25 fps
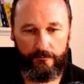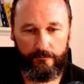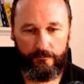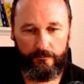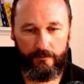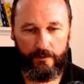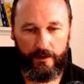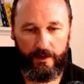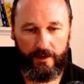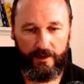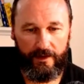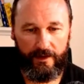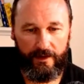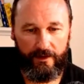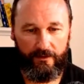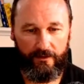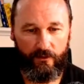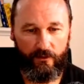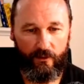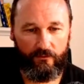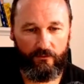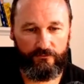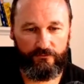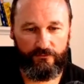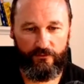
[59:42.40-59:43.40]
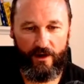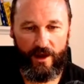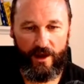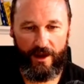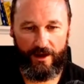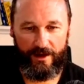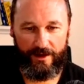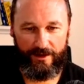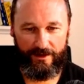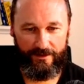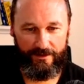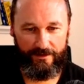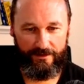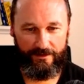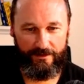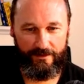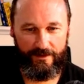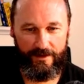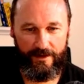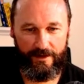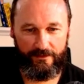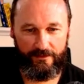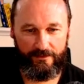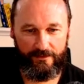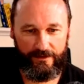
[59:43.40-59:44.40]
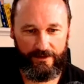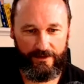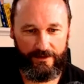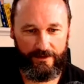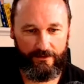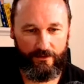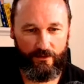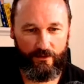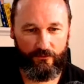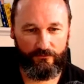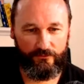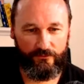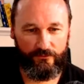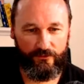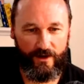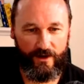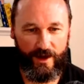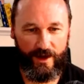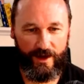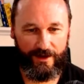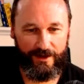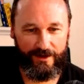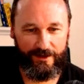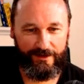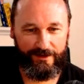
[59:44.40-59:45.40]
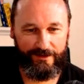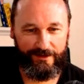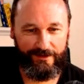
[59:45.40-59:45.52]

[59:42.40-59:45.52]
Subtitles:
Again, off track, Anthony, off track.